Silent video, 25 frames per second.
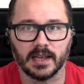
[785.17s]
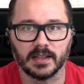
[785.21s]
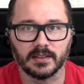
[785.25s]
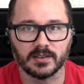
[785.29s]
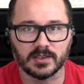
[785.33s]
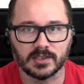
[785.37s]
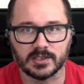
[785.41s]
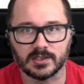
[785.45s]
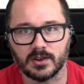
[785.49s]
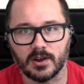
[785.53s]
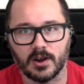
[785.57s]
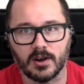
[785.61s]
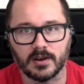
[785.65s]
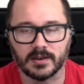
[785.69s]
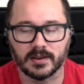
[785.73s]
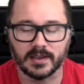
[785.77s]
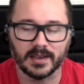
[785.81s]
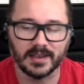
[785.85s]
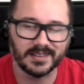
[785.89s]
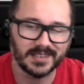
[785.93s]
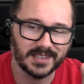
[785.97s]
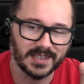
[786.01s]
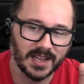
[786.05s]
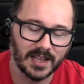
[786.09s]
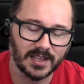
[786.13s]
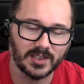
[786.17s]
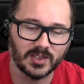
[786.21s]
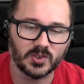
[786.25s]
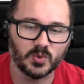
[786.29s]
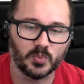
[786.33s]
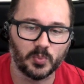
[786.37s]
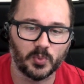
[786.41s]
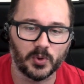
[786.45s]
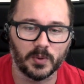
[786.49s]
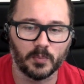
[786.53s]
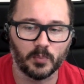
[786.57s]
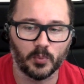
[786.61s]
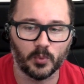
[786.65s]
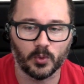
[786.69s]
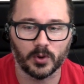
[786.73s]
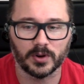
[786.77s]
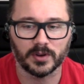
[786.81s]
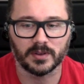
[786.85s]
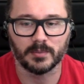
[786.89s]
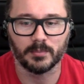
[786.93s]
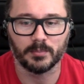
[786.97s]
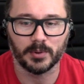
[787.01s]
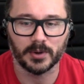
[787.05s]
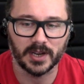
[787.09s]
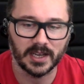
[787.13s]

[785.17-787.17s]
at the start, it's not super important,